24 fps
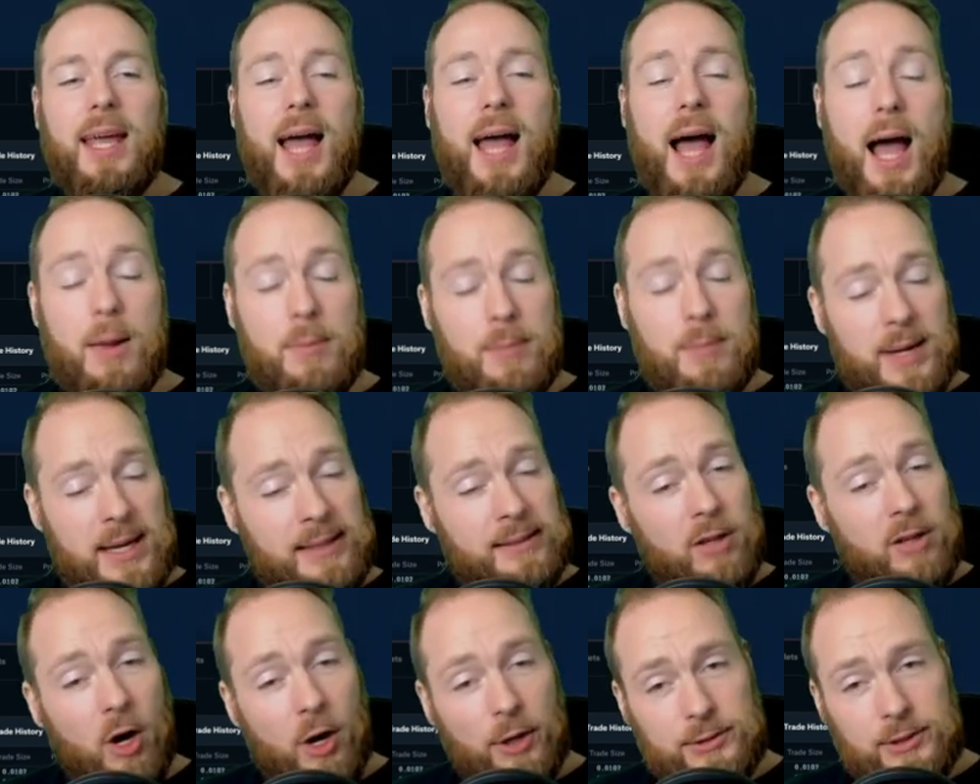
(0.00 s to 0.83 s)
I
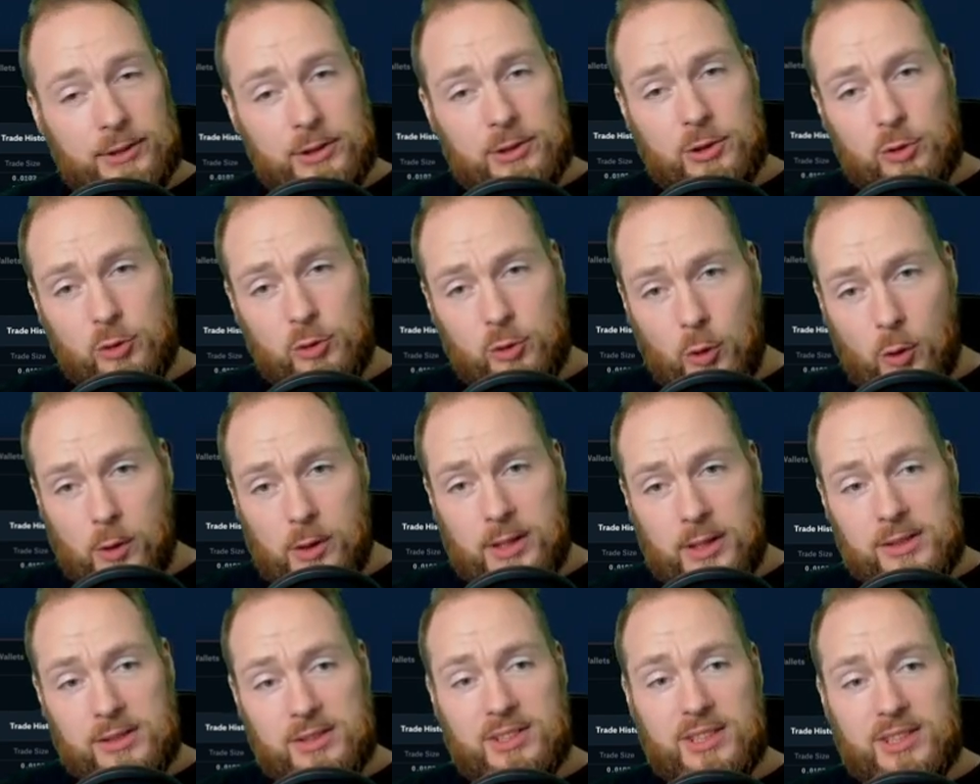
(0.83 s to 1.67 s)
made other
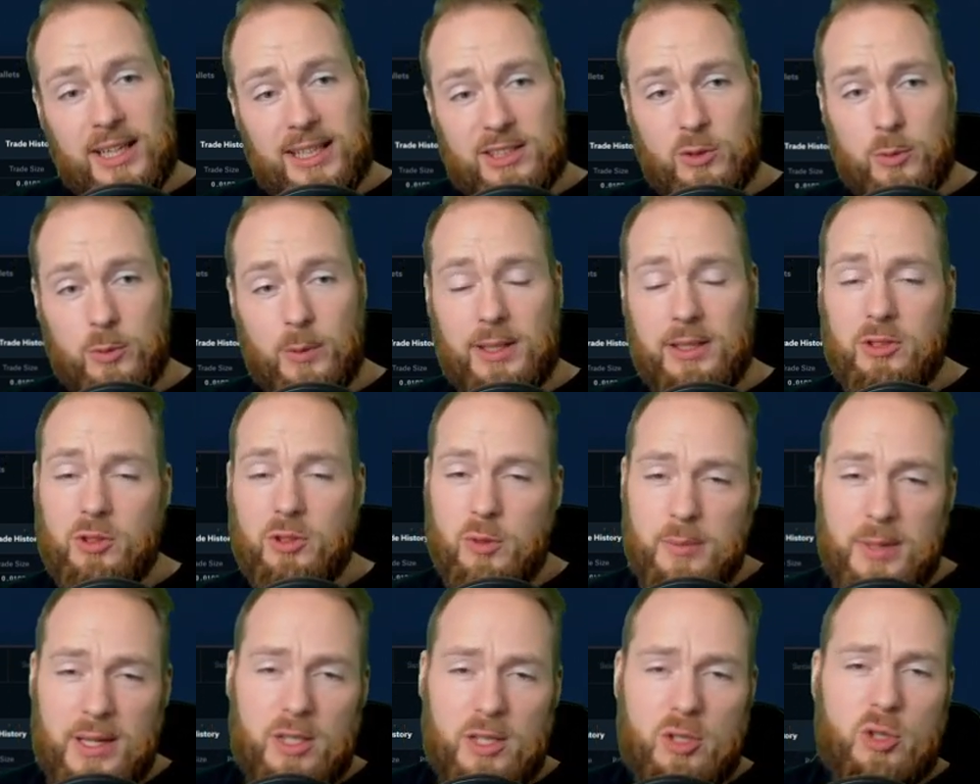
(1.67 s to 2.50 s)
tutorials as well,
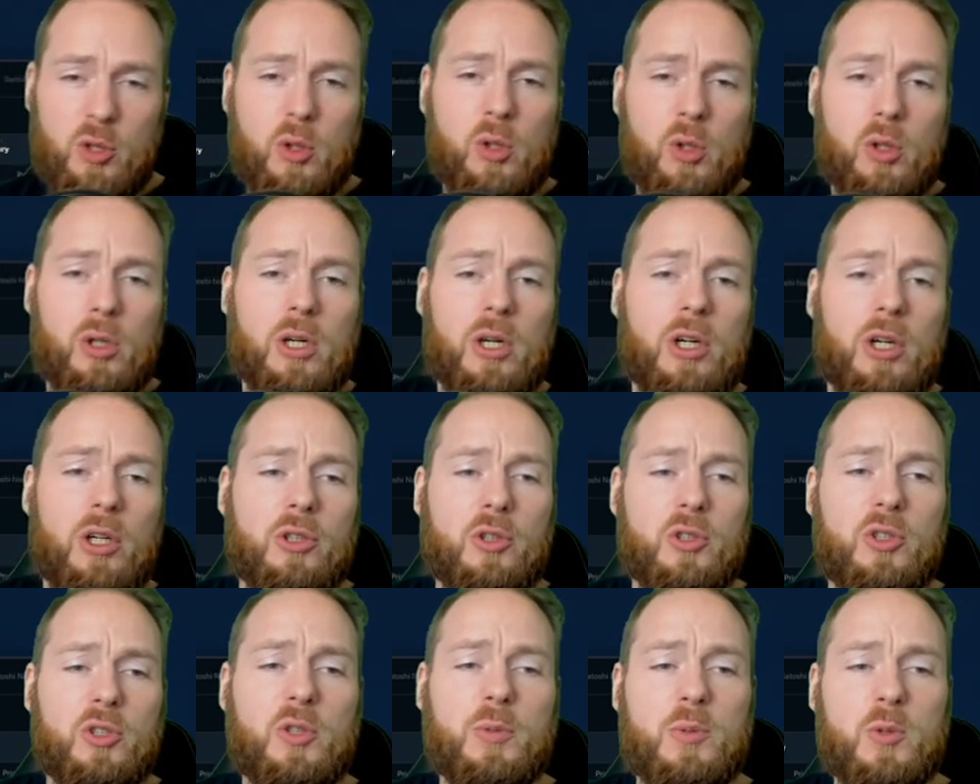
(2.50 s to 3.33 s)
so make sure
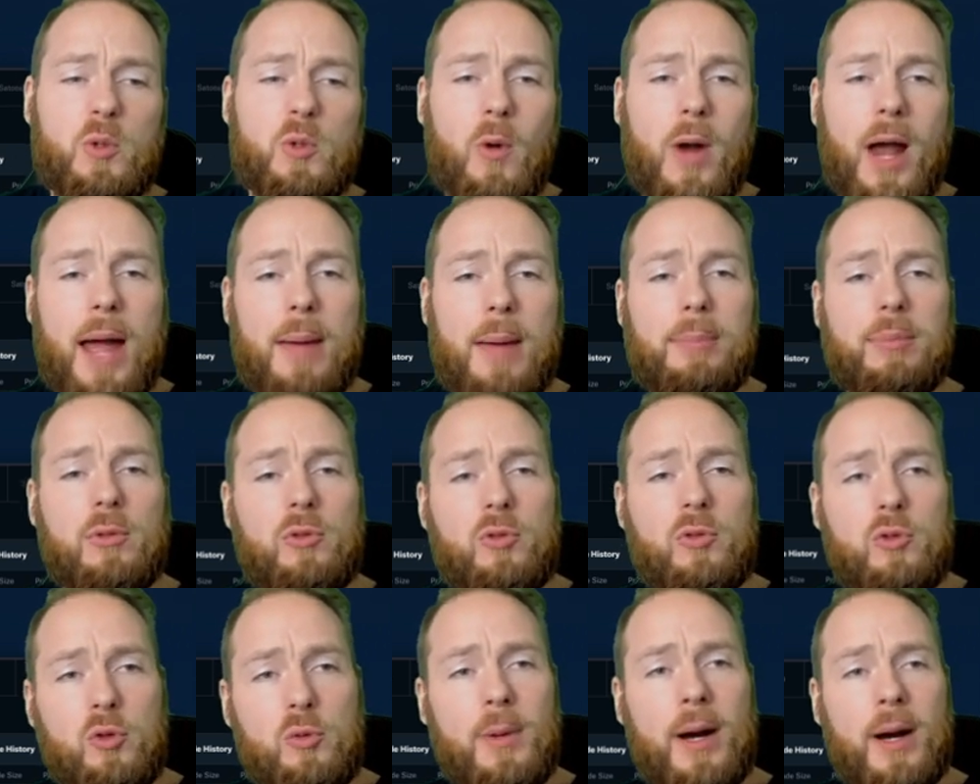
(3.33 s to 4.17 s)
to subscribe
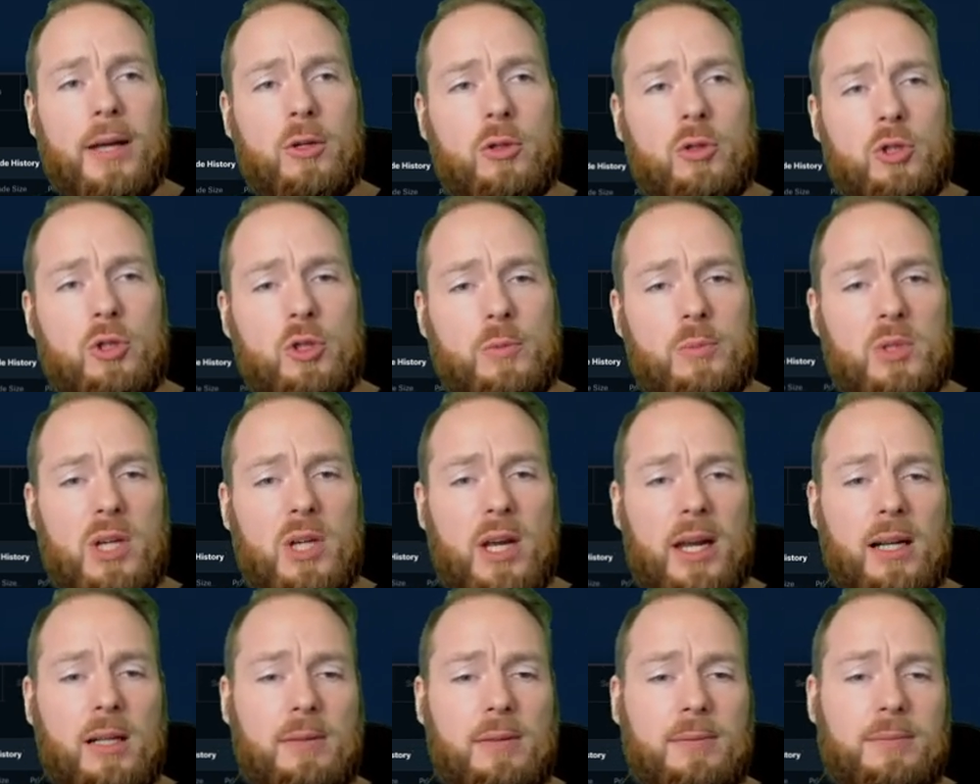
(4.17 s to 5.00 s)
to my YouTube
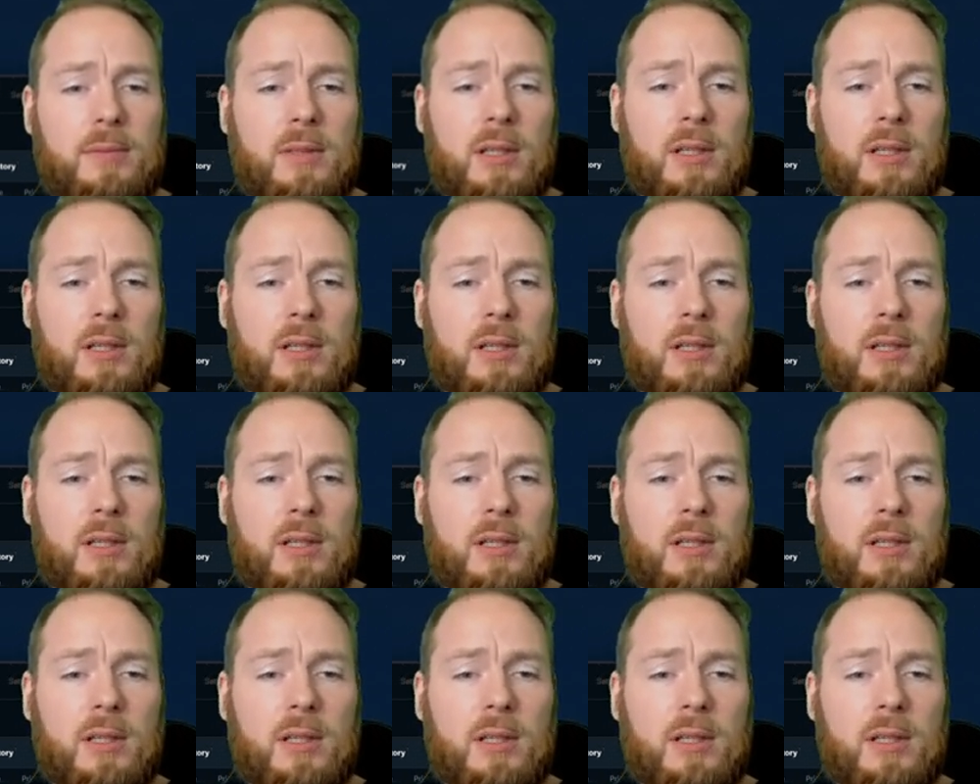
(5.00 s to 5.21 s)
channel.